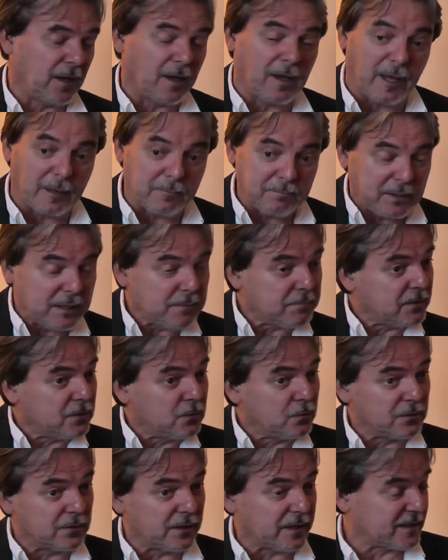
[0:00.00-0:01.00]
And people
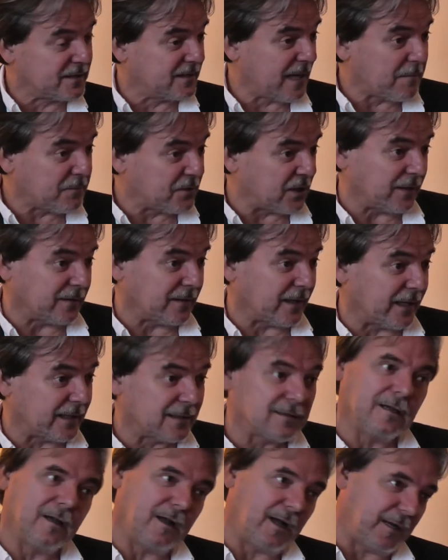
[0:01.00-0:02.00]
were accepting that
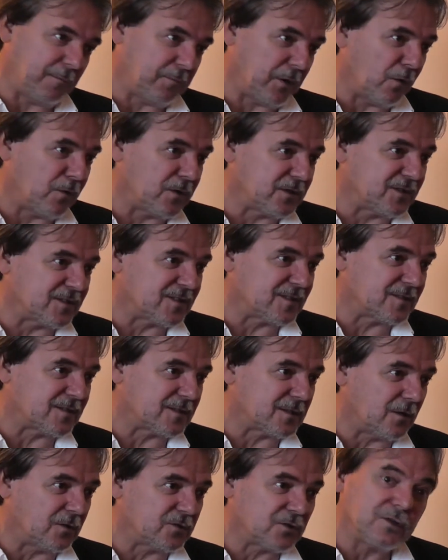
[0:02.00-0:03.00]
high power distance
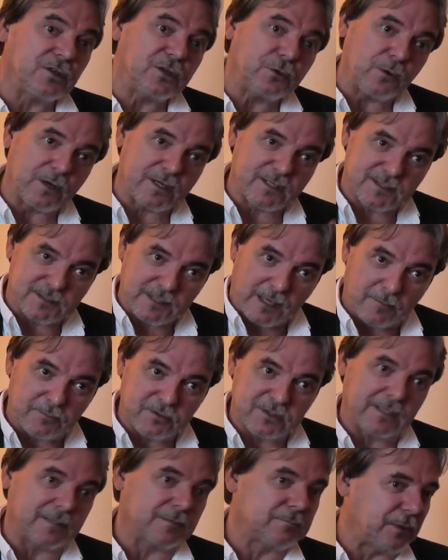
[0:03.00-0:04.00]
culture. You
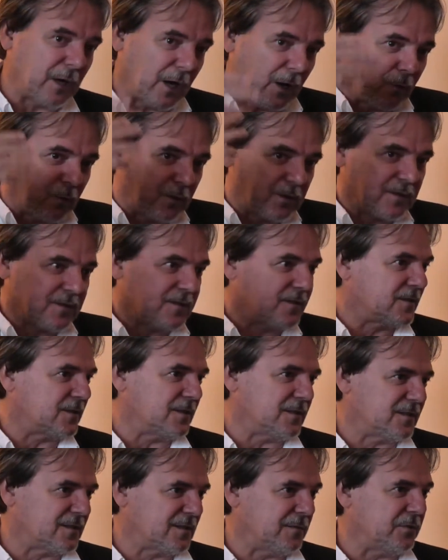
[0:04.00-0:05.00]
accept that power is
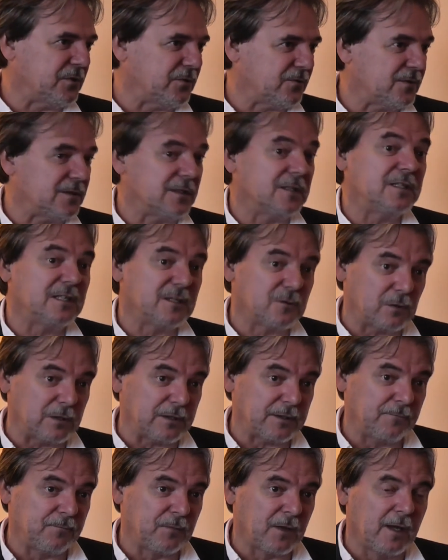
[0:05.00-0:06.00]
distributed
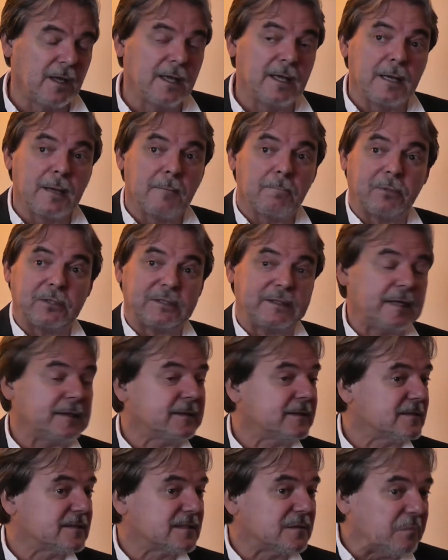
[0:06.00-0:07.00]
unequally. But that
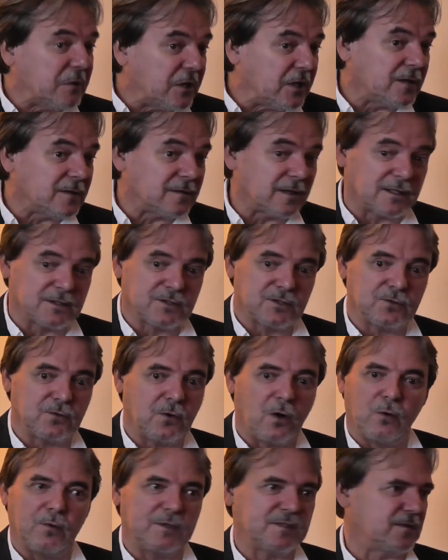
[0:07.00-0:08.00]
doesn't mean that you
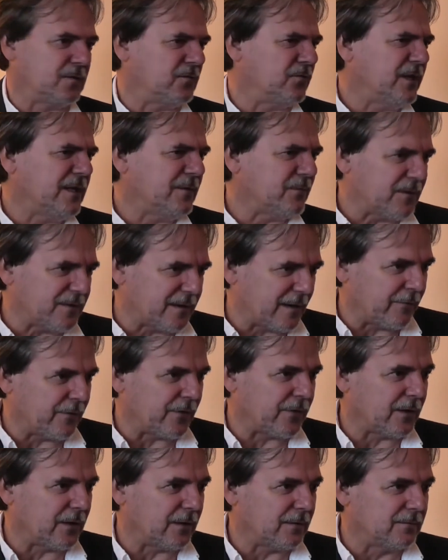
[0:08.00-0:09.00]
always agree with
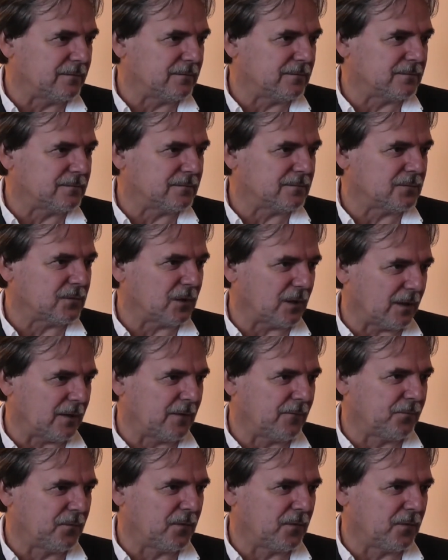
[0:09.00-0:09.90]
everything. Huh?